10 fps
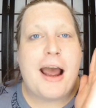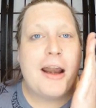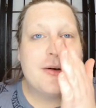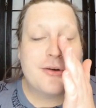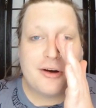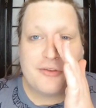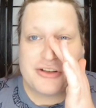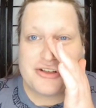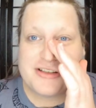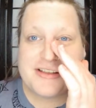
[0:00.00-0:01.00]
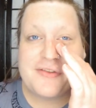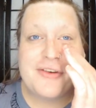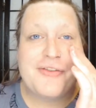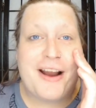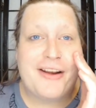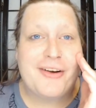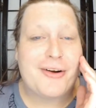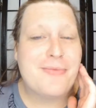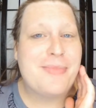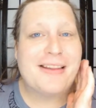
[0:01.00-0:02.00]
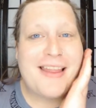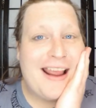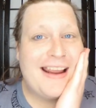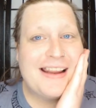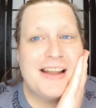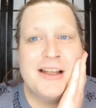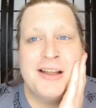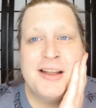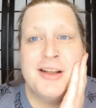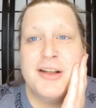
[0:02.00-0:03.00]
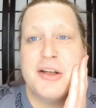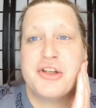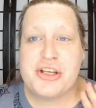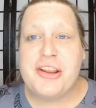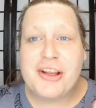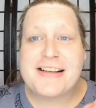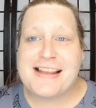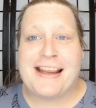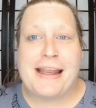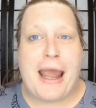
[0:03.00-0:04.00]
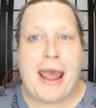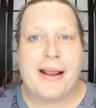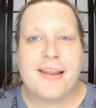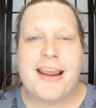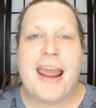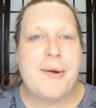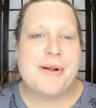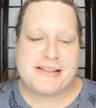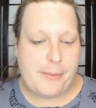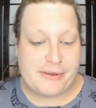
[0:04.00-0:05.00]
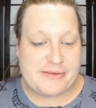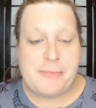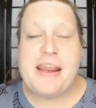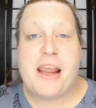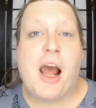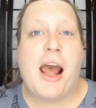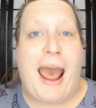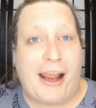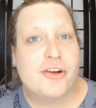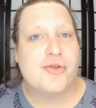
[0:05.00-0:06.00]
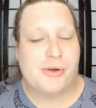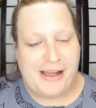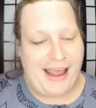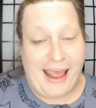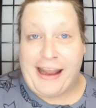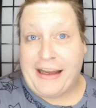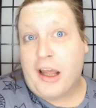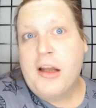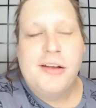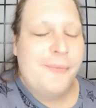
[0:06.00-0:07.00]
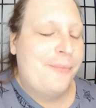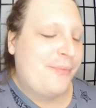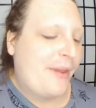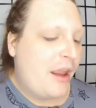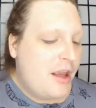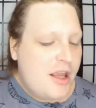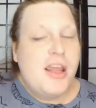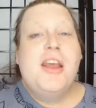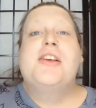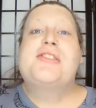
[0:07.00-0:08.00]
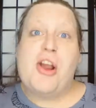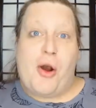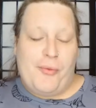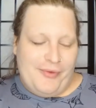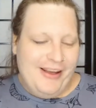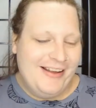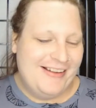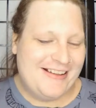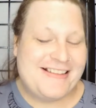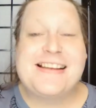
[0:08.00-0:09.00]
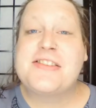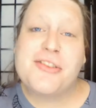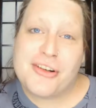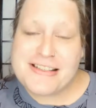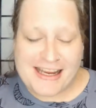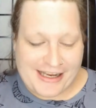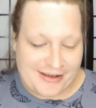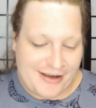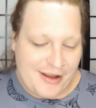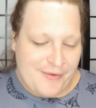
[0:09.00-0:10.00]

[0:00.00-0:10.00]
don't know if it's just the viewfinder, but like, she looks like an egg. Like, hey, what's up? It's me, an actual egg. So, Season 13...